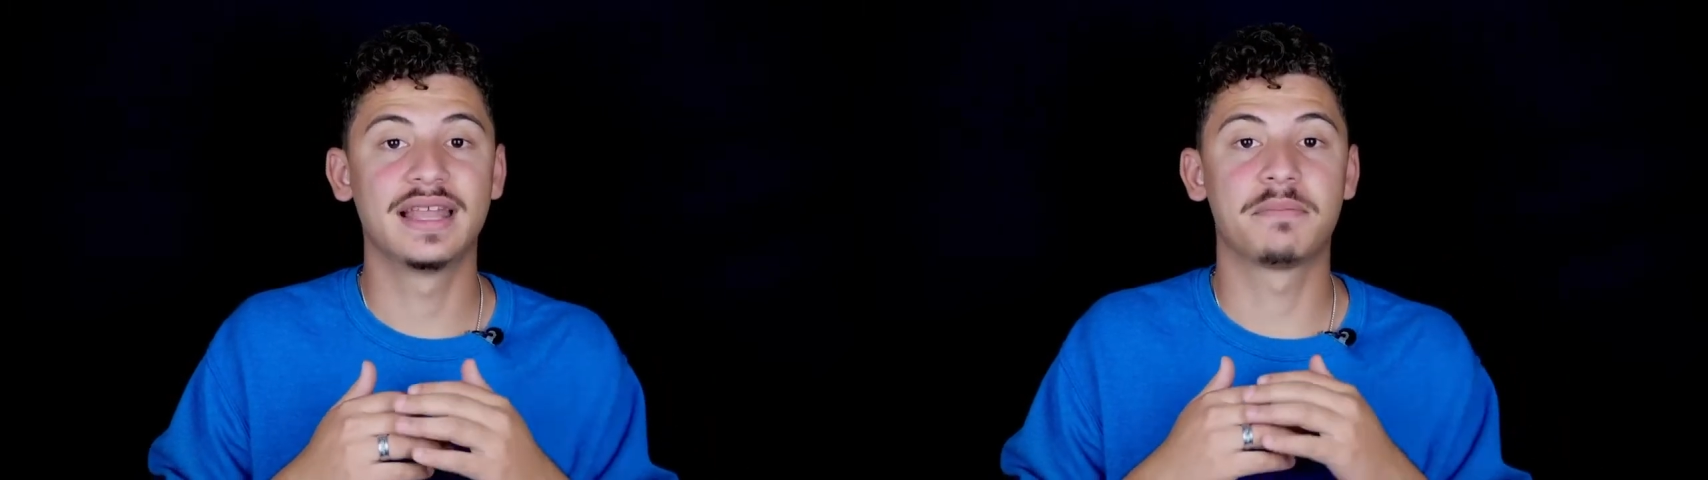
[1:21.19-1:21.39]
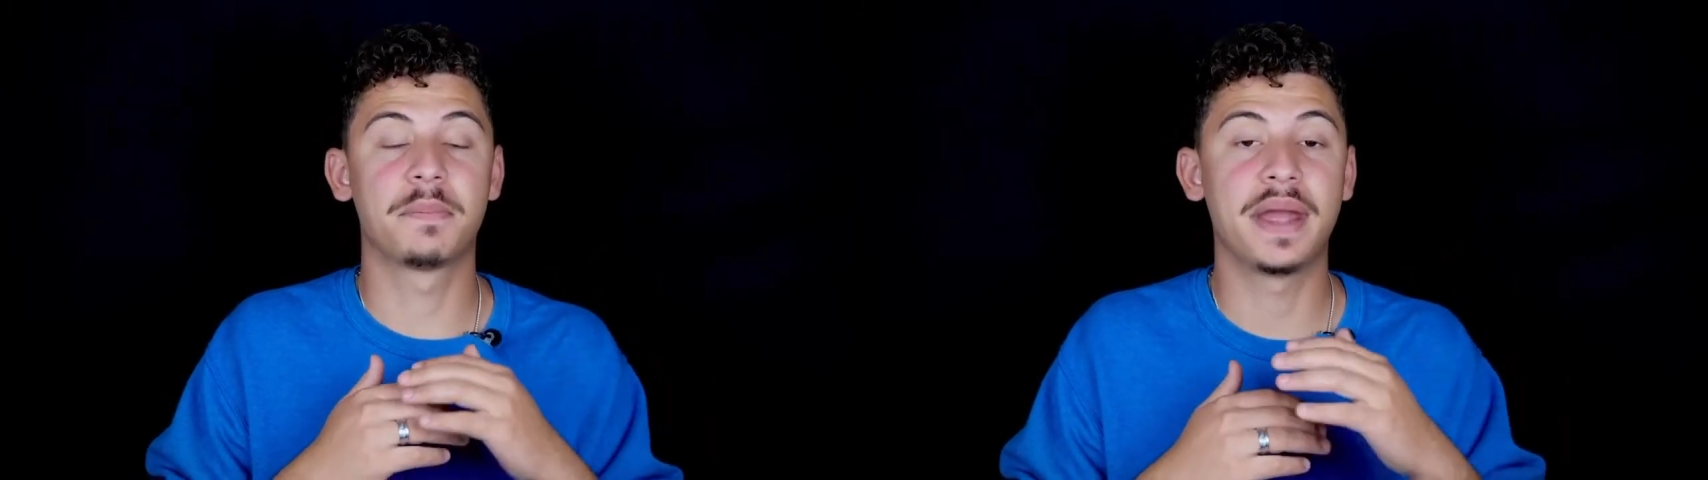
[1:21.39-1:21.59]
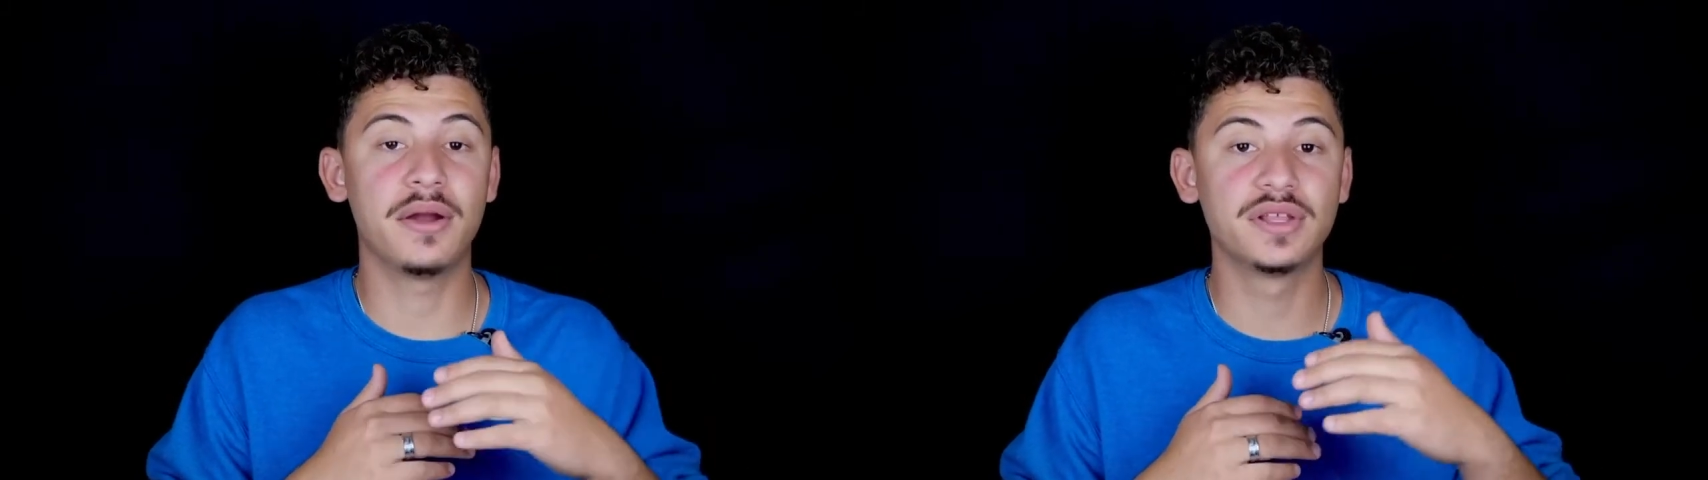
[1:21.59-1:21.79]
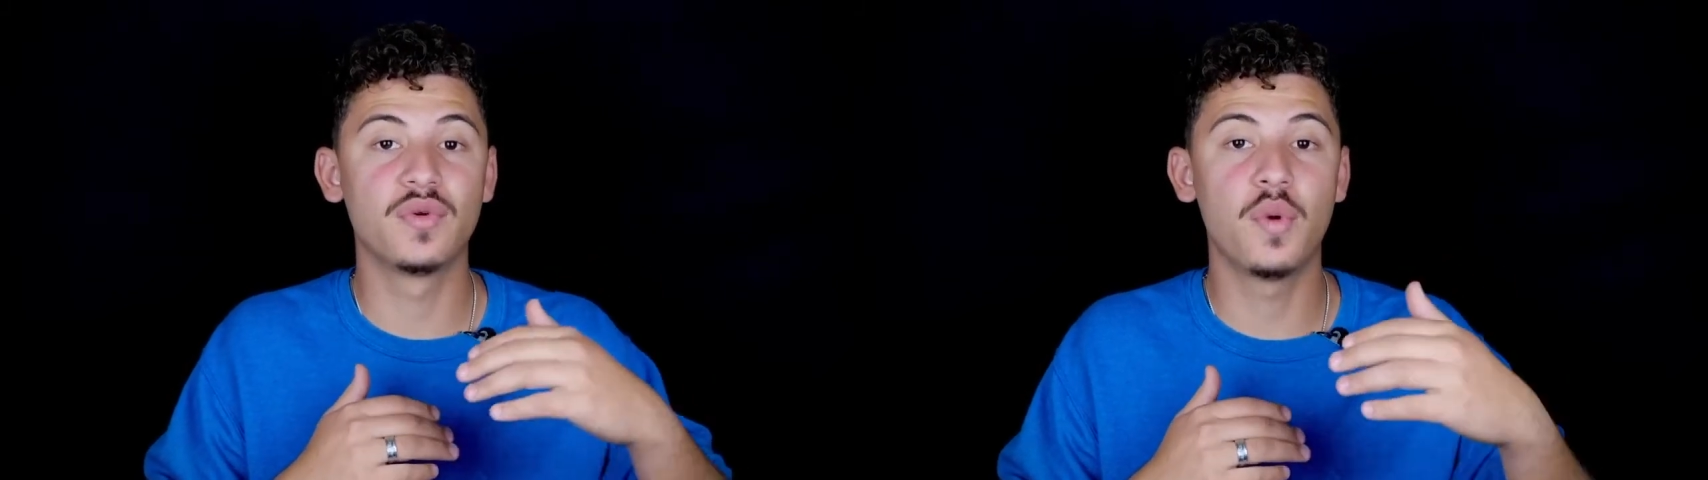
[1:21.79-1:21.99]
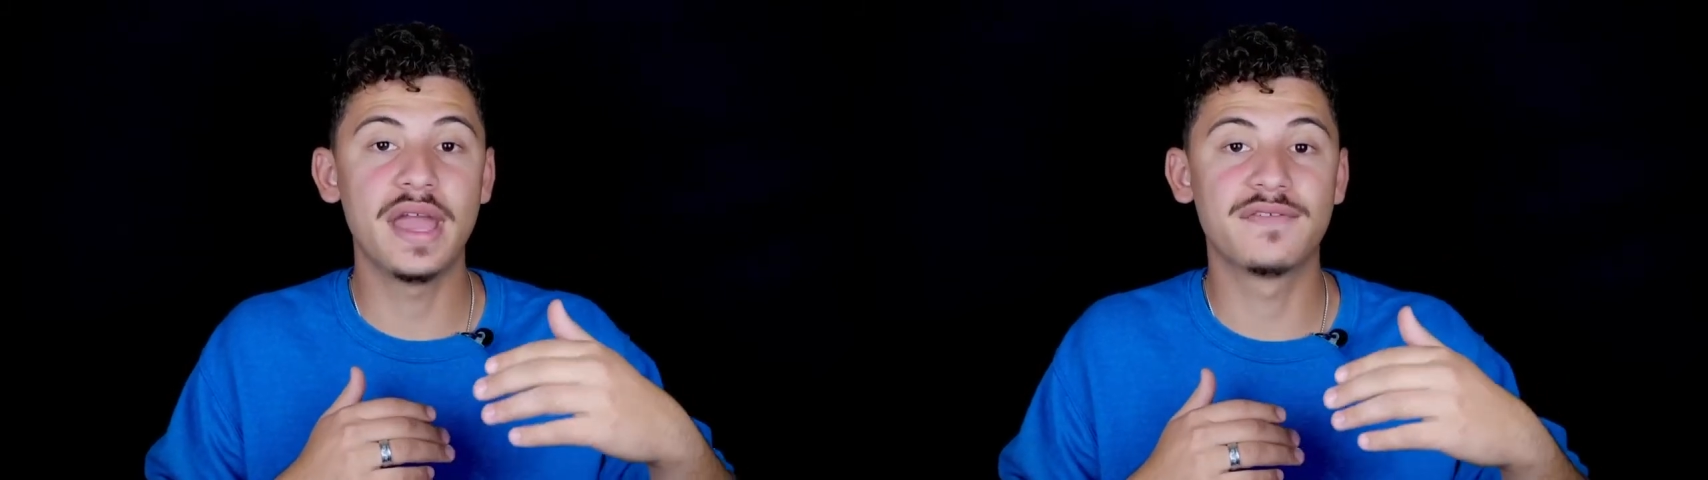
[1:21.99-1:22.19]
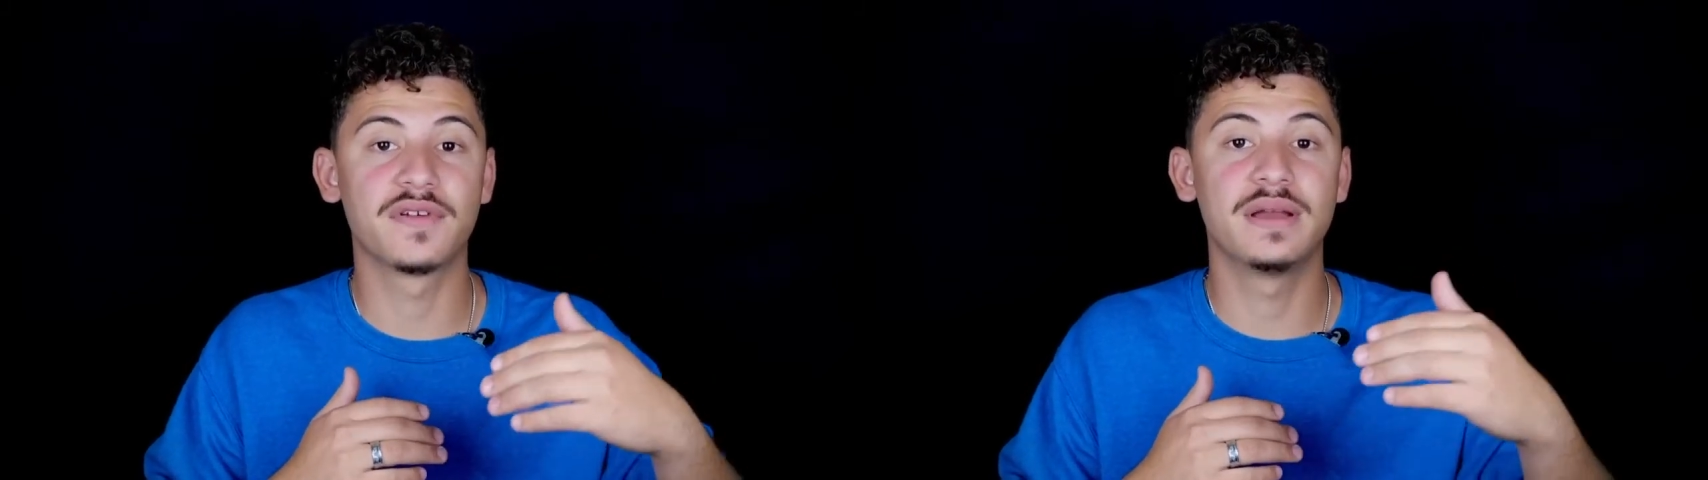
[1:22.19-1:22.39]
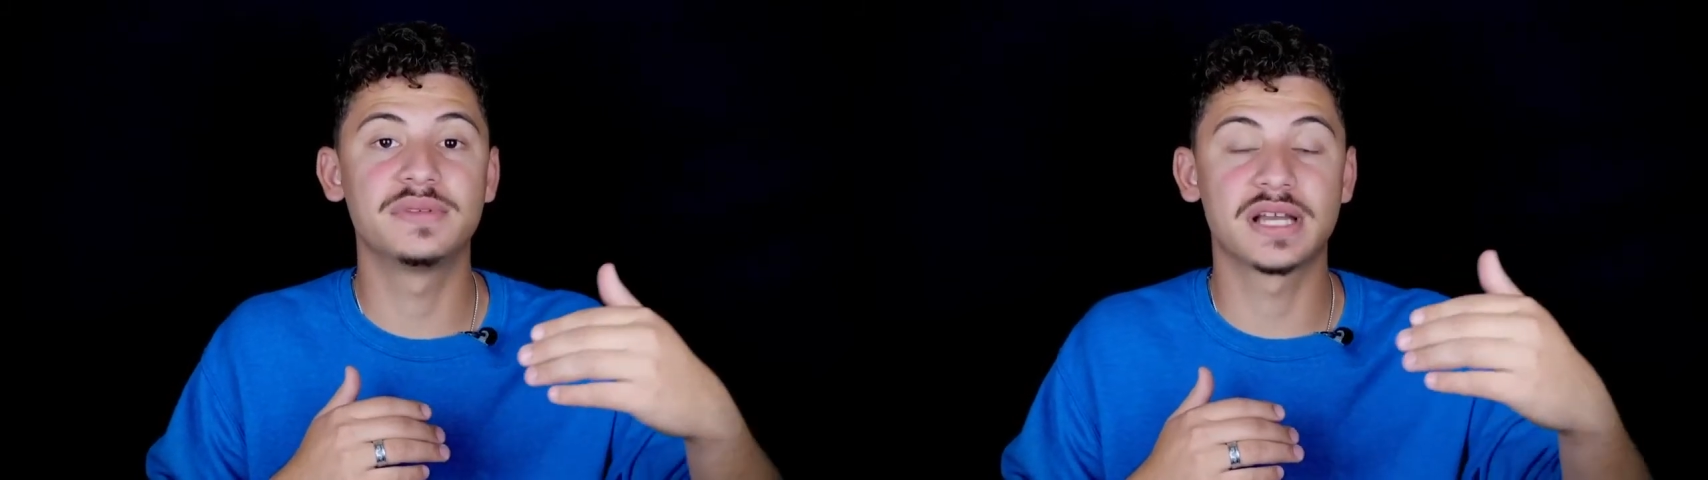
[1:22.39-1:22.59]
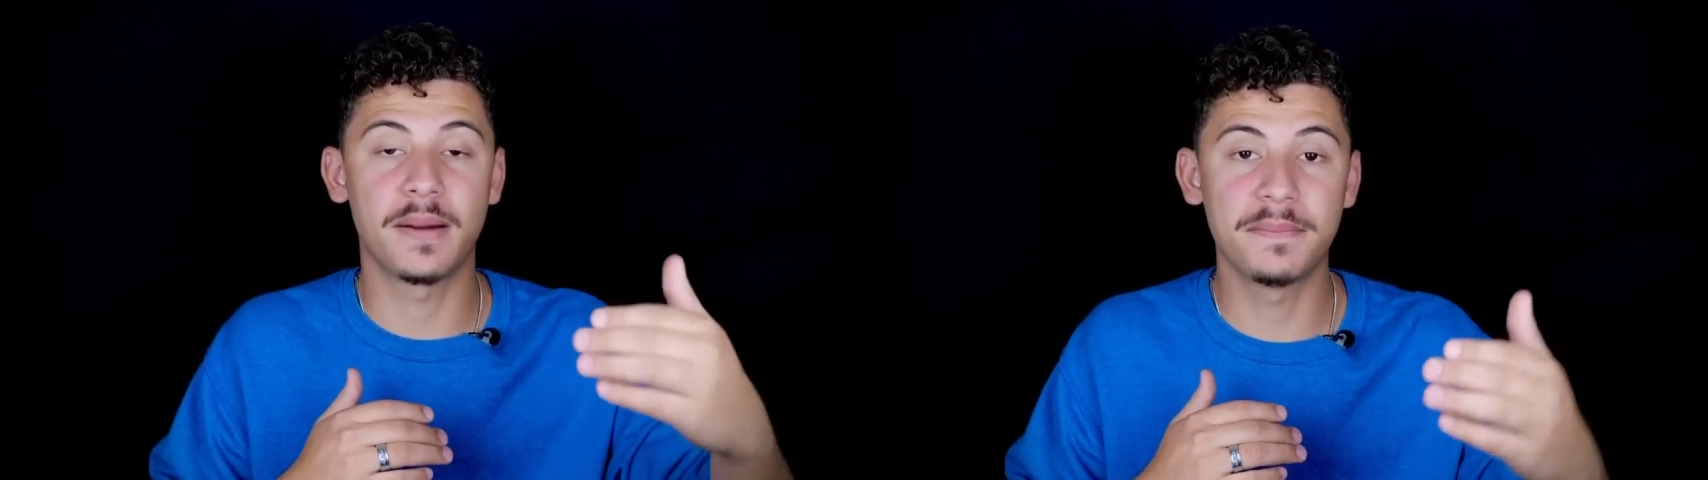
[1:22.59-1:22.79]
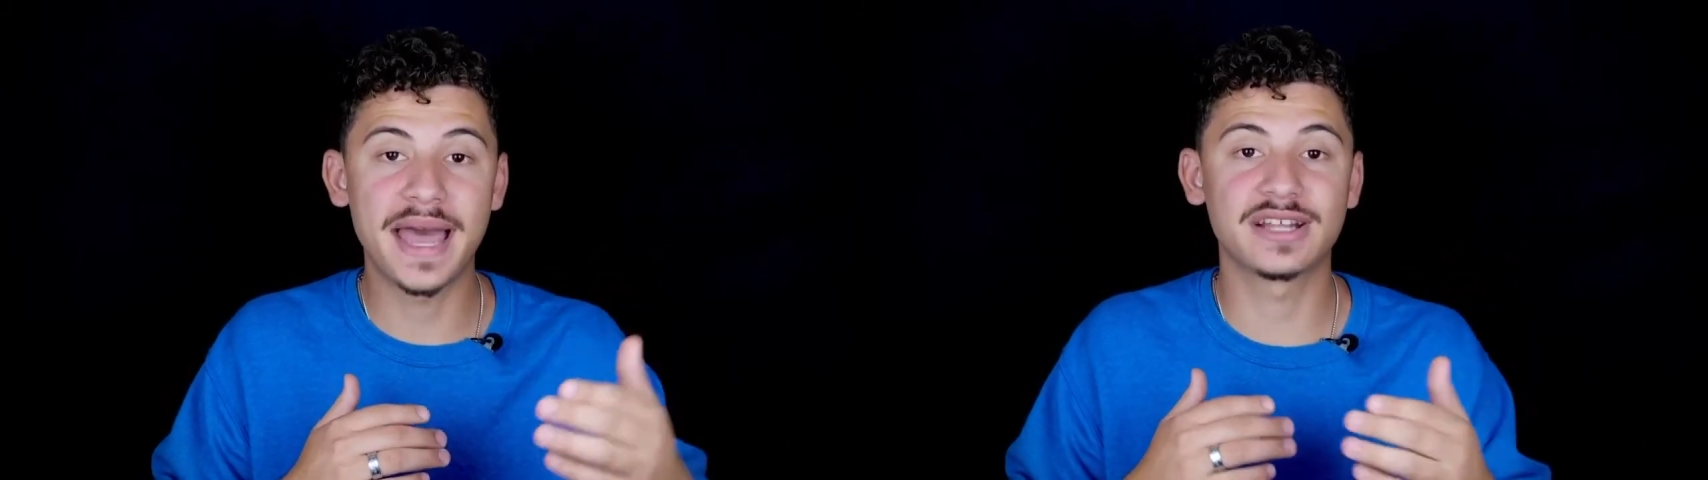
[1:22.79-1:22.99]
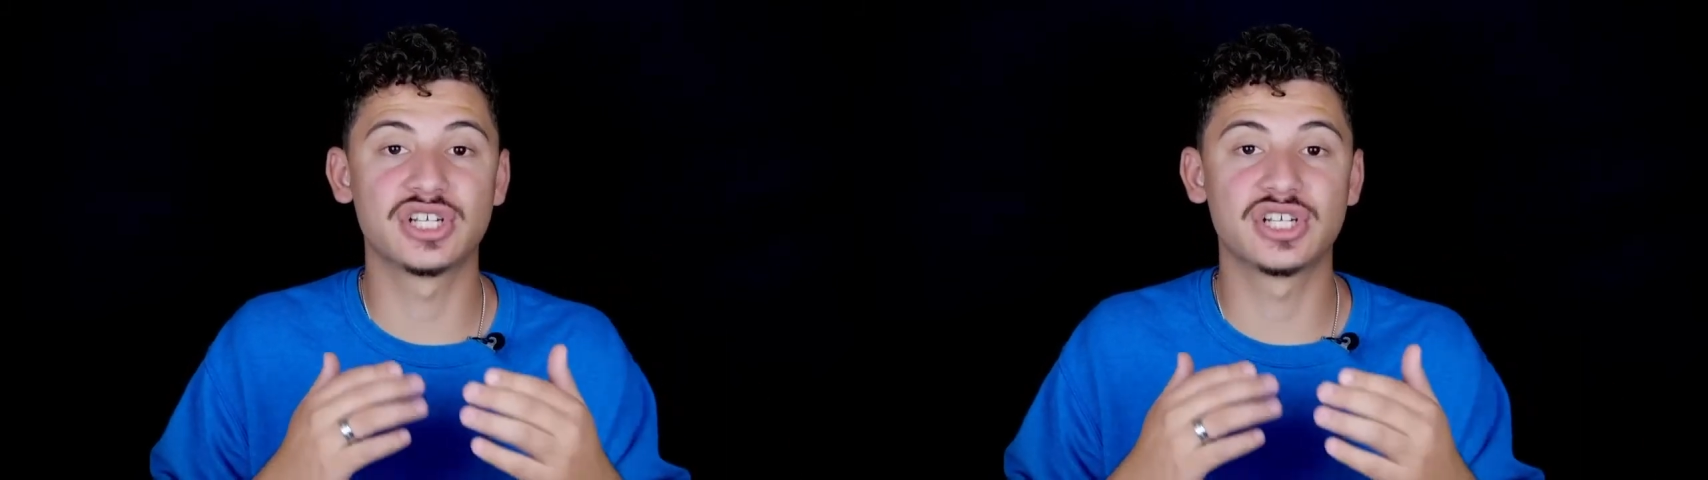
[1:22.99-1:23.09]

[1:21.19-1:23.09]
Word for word: like preparing the way for him to come back,